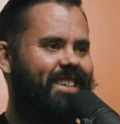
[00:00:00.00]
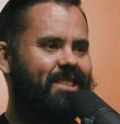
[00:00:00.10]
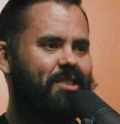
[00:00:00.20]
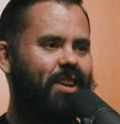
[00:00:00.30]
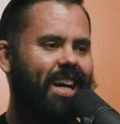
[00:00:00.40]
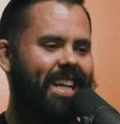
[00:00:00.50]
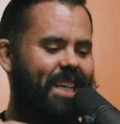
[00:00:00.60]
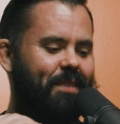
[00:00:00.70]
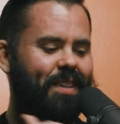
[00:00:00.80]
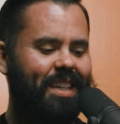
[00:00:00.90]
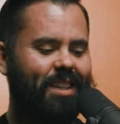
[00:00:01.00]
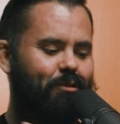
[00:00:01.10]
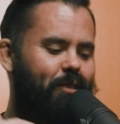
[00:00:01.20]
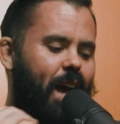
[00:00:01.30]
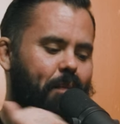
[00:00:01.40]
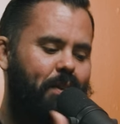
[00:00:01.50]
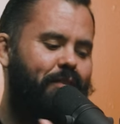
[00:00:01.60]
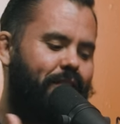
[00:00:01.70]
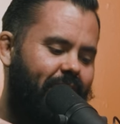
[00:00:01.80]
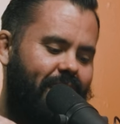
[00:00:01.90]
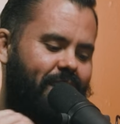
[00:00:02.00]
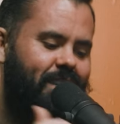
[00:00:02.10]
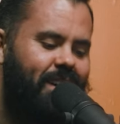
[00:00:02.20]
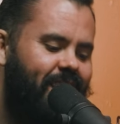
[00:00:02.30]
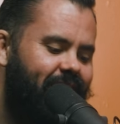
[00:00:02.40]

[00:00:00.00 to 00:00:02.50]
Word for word: Just try to give me the rapid fire fire.